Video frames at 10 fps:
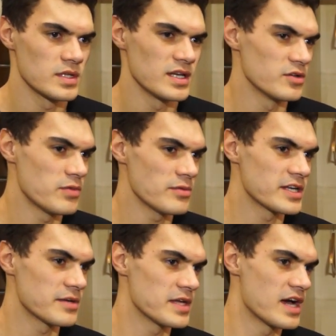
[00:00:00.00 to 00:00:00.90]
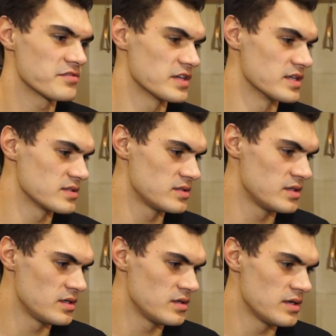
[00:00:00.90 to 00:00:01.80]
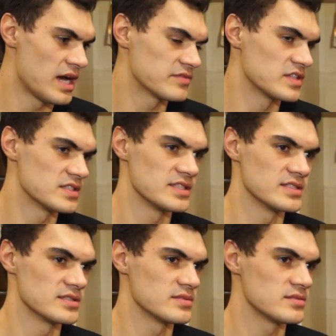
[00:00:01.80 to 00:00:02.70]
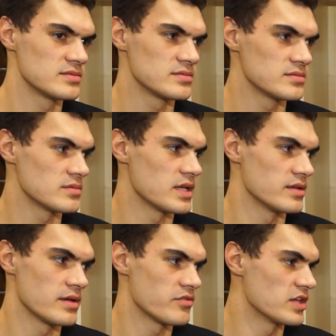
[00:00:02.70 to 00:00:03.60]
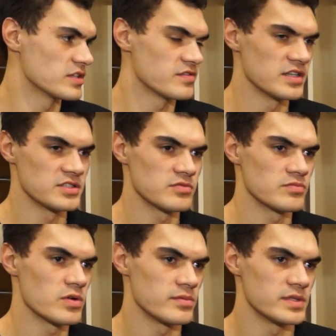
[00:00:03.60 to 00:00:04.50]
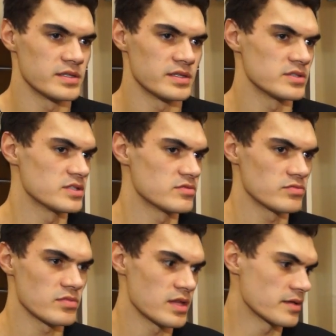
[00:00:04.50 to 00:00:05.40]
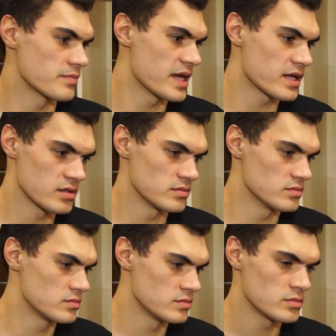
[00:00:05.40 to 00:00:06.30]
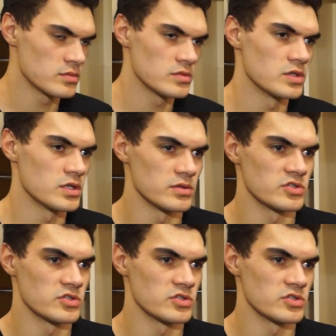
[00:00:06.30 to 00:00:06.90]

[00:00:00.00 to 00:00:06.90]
it'll probably hit me after the season, like everything's finished probably, and just think back and